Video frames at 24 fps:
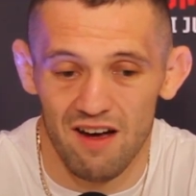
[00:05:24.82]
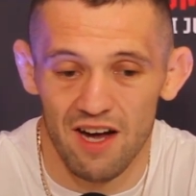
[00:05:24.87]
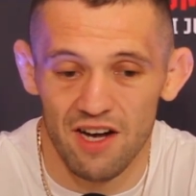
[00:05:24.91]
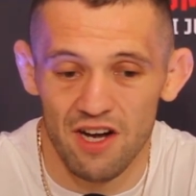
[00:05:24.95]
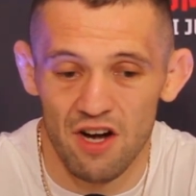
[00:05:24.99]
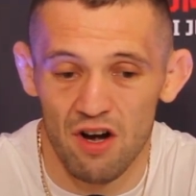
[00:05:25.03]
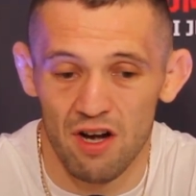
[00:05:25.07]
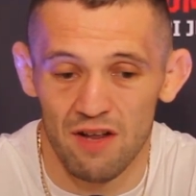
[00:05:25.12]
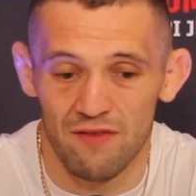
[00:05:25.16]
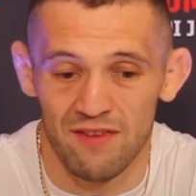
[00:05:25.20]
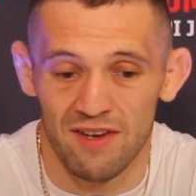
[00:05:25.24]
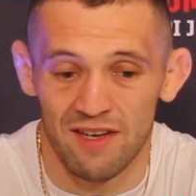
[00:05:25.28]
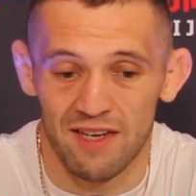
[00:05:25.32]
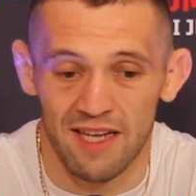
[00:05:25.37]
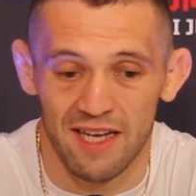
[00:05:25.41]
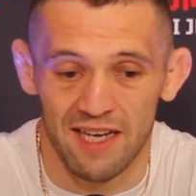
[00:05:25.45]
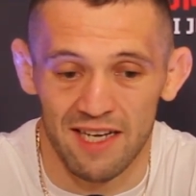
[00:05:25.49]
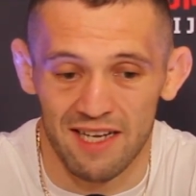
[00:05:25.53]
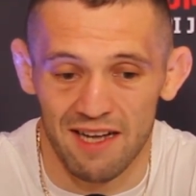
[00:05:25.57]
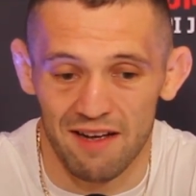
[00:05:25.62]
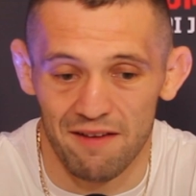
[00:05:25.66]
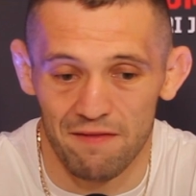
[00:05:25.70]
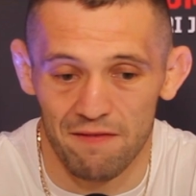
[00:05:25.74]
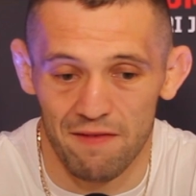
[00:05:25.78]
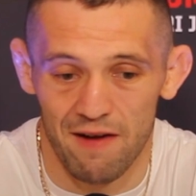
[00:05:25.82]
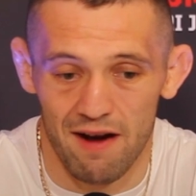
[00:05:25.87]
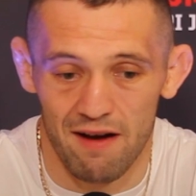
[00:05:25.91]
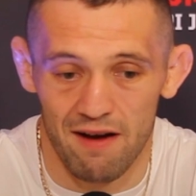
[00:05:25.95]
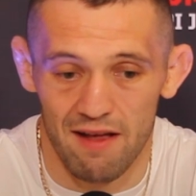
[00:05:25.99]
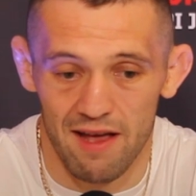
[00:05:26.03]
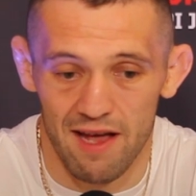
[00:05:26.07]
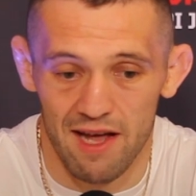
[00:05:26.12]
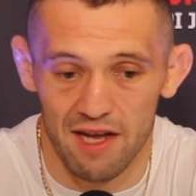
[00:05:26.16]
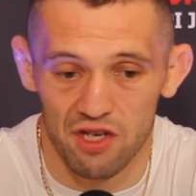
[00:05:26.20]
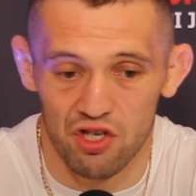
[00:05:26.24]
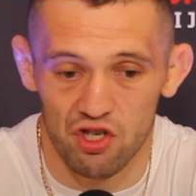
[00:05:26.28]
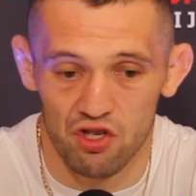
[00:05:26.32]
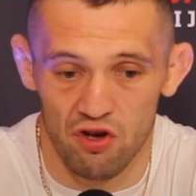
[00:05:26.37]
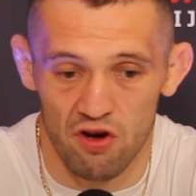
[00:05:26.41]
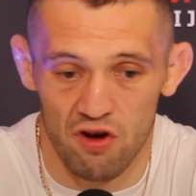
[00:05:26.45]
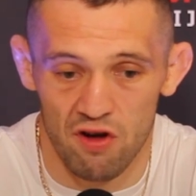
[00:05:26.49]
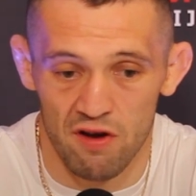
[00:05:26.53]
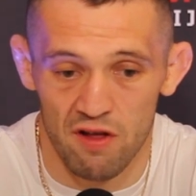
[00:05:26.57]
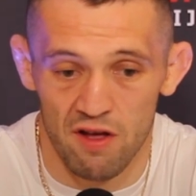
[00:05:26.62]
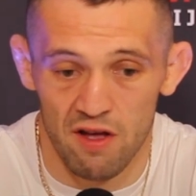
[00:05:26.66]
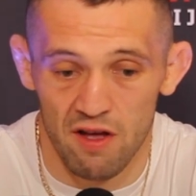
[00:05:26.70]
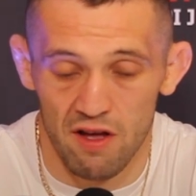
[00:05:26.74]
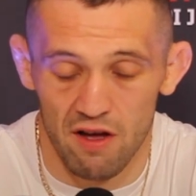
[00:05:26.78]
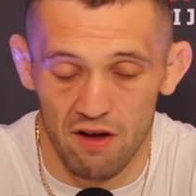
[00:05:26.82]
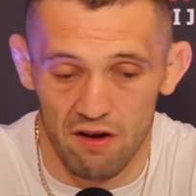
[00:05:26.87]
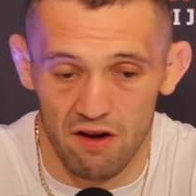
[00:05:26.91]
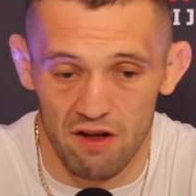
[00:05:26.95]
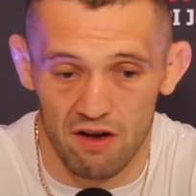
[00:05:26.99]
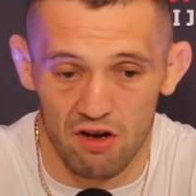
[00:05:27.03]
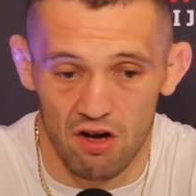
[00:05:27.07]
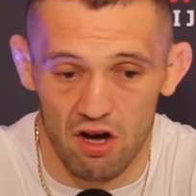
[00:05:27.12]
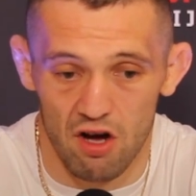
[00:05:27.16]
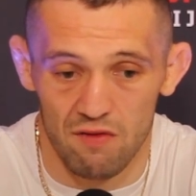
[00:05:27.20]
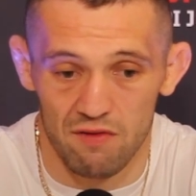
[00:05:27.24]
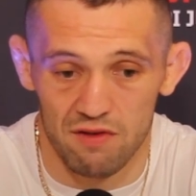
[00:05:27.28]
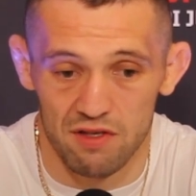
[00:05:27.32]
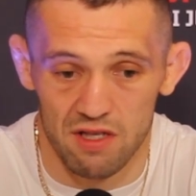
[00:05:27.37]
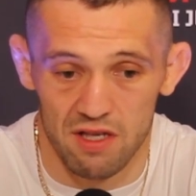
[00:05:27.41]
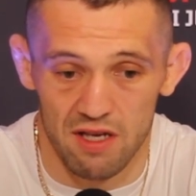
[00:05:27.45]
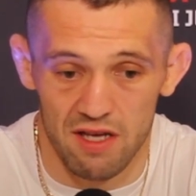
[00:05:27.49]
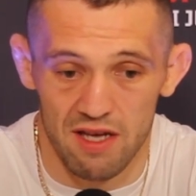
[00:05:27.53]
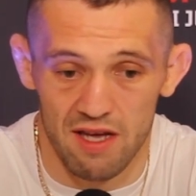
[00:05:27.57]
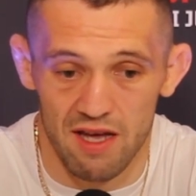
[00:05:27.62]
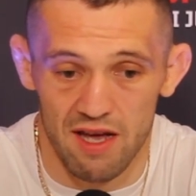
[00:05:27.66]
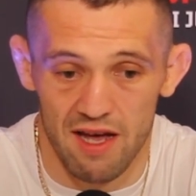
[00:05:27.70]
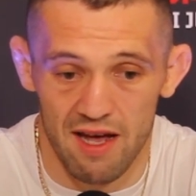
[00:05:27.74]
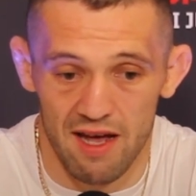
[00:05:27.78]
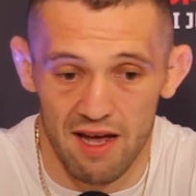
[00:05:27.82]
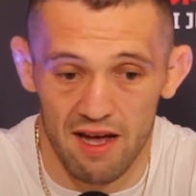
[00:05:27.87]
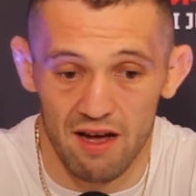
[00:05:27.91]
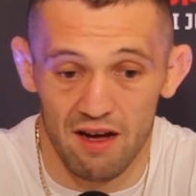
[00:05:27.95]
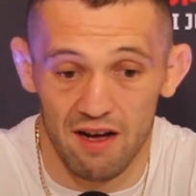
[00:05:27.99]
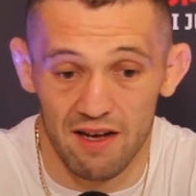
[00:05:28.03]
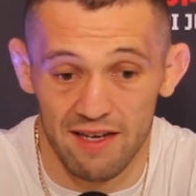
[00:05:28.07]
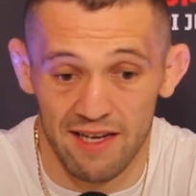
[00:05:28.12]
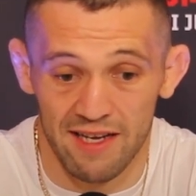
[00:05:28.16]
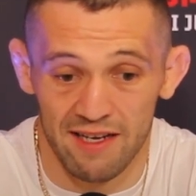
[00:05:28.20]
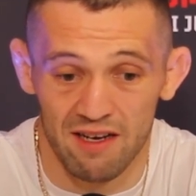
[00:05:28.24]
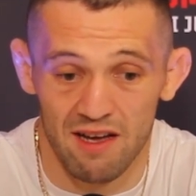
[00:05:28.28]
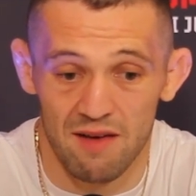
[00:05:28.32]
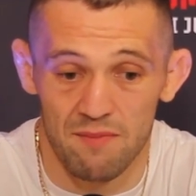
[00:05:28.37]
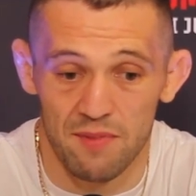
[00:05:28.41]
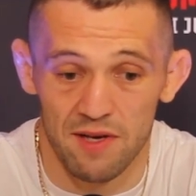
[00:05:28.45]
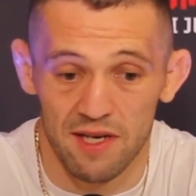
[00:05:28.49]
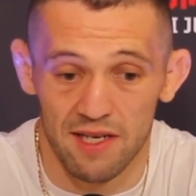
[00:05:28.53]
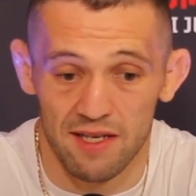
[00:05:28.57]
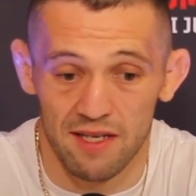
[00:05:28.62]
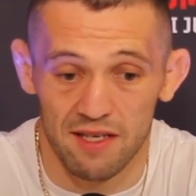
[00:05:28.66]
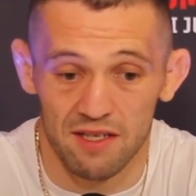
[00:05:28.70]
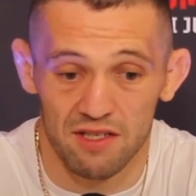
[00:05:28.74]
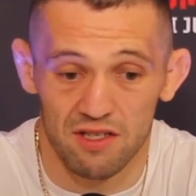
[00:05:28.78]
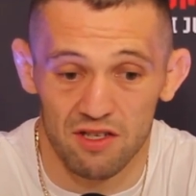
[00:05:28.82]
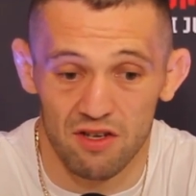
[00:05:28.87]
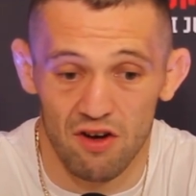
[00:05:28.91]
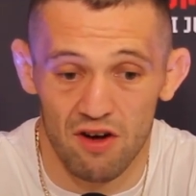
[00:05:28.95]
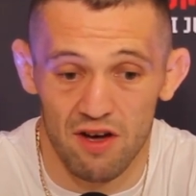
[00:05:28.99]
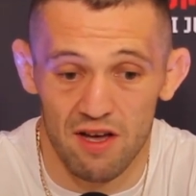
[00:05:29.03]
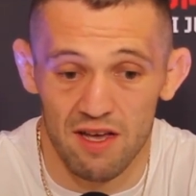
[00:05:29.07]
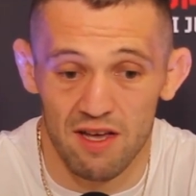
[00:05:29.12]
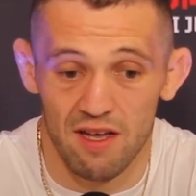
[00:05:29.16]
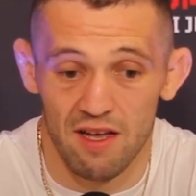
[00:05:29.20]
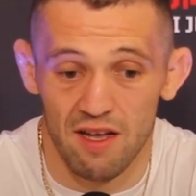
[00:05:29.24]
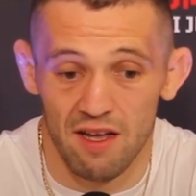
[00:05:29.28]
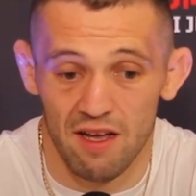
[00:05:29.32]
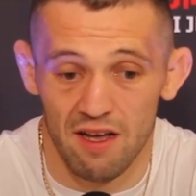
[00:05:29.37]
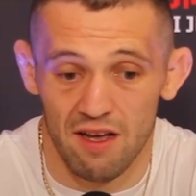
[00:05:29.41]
I don't even think that far ahead, Sean. Like, obviously, I think I beat this guy.